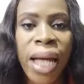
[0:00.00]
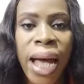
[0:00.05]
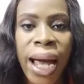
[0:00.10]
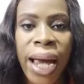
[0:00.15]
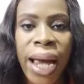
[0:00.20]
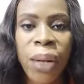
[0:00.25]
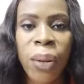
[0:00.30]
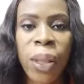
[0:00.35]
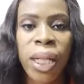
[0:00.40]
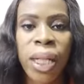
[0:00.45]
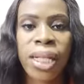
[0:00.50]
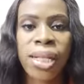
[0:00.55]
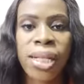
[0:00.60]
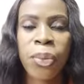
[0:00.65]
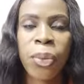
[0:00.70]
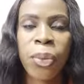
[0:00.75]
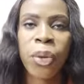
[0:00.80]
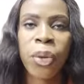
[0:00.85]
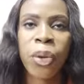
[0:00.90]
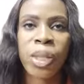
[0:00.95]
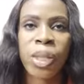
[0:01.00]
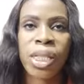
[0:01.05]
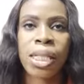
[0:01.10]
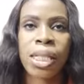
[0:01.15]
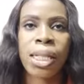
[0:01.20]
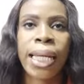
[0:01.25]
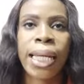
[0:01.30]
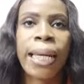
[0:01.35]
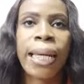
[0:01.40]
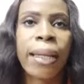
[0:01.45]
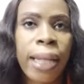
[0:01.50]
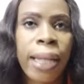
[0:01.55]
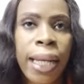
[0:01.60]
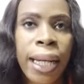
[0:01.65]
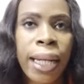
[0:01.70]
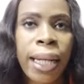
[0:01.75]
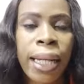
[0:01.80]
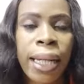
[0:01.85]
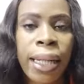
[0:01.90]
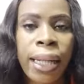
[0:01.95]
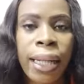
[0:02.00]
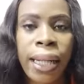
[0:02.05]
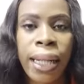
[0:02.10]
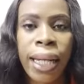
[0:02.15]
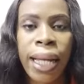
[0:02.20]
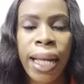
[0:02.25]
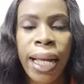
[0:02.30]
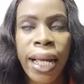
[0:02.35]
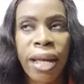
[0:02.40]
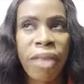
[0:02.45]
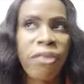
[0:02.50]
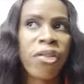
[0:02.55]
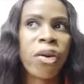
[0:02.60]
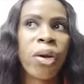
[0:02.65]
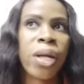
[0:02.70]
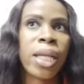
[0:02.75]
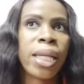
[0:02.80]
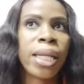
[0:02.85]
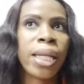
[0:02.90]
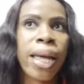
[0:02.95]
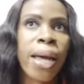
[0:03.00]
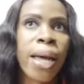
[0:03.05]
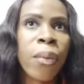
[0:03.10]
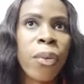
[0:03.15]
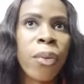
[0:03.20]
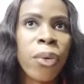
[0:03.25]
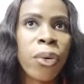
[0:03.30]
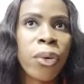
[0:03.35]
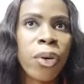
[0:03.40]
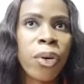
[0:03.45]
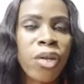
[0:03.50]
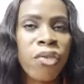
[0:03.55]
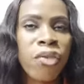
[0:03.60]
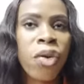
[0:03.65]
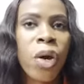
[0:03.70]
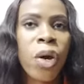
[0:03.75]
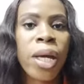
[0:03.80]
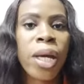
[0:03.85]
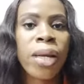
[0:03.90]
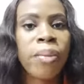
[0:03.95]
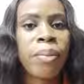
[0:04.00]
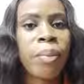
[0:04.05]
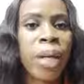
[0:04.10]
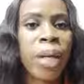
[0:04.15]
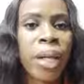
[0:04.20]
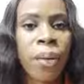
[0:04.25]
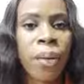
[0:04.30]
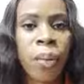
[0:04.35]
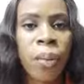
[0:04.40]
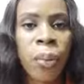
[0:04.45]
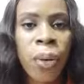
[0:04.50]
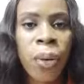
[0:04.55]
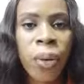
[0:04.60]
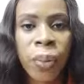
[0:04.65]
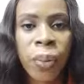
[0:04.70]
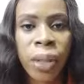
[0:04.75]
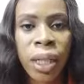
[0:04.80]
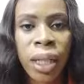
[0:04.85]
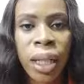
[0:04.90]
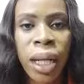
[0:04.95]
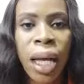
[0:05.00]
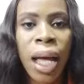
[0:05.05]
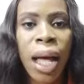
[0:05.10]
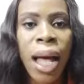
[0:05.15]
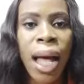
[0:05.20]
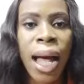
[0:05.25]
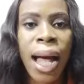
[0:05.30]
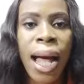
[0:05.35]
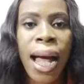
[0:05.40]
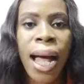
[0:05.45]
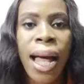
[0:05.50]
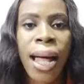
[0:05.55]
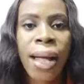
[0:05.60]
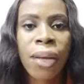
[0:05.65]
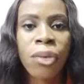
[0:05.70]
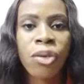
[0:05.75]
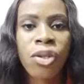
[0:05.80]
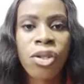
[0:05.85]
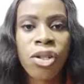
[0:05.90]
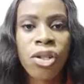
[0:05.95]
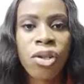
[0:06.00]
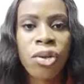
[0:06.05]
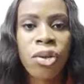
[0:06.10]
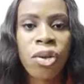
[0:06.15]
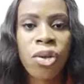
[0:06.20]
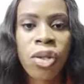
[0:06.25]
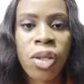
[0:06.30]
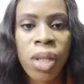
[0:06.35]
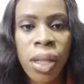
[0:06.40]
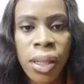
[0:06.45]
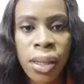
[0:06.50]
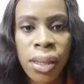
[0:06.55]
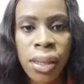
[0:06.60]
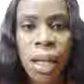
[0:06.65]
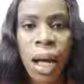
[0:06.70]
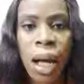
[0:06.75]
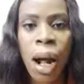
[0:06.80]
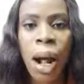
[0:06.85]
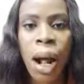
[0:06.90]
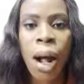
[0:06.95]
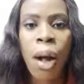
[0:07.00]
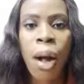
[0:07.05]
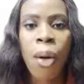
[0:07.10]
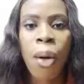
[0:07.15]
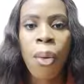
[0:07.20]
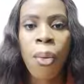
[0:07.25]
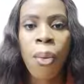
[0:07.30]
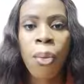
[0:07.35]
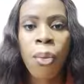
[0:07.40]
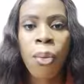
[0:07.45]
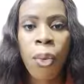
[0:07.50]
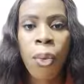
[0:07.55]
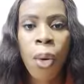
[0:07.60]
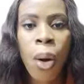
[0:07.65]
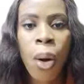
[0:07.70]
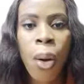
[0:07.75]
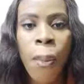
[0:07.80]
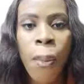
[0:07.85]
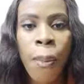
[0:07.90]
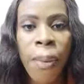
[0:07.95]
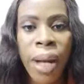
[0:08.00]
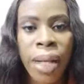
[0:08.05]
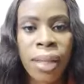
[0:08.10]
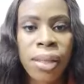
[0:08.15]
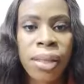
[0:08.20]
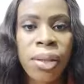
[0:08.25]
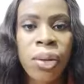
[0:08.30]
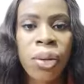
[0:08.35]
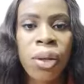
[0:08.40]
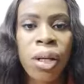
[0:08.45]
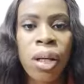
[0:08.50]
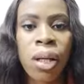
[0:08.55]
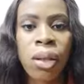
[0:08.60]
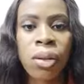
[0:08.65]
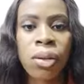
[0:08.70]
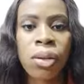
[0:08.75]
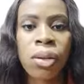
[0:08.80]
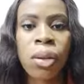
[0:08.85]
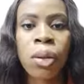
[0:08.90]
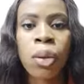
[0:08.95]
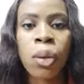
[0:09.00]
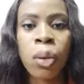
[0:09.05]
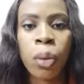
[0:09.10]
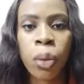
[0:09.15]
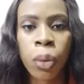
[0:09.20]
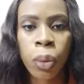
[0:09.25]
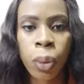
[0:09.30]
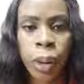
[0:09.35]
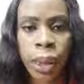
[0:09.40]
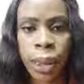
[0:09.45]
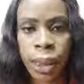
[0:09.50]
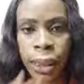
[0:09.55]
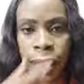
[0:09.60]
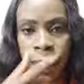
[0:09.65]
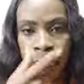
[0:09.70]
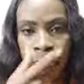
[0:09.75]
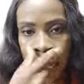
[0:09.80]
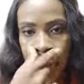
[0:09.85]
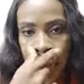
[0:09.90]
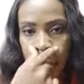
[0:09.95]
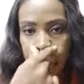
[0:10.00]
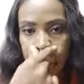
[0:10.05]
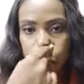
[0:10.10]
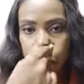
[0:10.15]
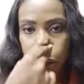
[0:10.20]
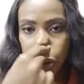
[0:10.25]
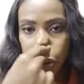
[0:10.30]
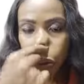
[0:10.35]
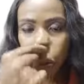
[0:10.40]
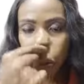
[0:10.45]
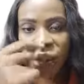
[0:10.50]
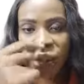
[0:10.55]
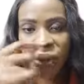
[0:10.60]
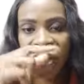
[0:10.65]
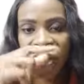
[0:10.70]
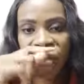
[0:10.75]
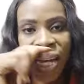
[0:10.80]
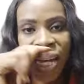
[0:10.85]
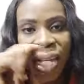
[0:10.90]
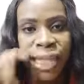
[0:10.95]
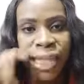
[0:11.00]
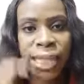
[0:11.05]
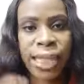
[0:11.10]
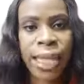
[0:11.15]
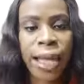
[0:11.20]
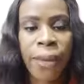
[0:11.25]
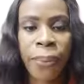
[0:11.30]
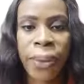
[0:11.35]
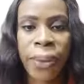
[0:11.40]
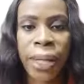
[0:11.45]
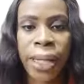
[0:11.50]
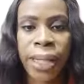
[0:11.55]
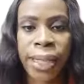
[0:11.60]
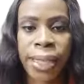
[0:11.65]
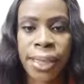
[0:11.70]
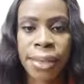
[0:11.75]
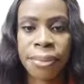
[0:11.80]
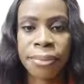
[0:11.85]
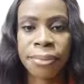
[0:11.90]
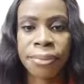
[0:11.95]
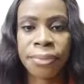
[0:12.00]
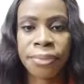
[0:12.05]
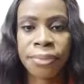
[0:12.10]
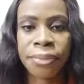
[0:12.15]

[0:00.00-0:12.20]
high quality products in Ghana? If you're in Cameroon, if you're in Benin Republic, how do you source raw materials locally. So the first step is